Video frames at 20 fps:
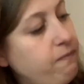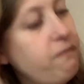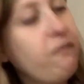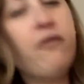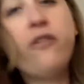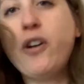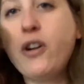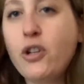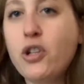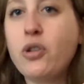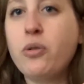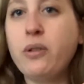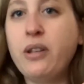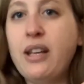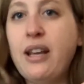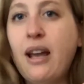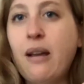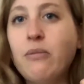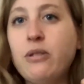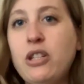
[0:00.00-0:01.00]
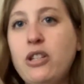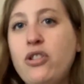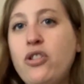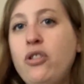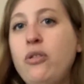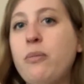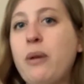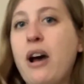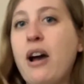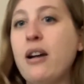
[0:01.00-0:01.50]
virtually empty
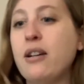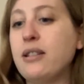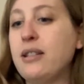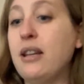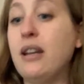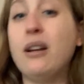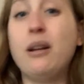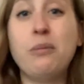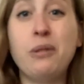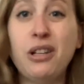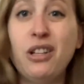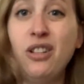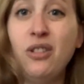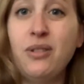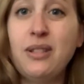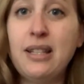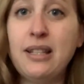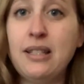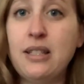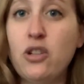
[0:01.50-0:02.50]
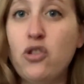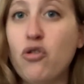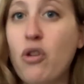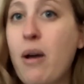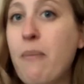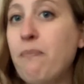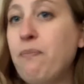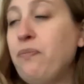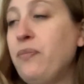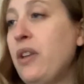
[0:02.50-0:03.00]
shoebox, and I'm going to use it as a drum.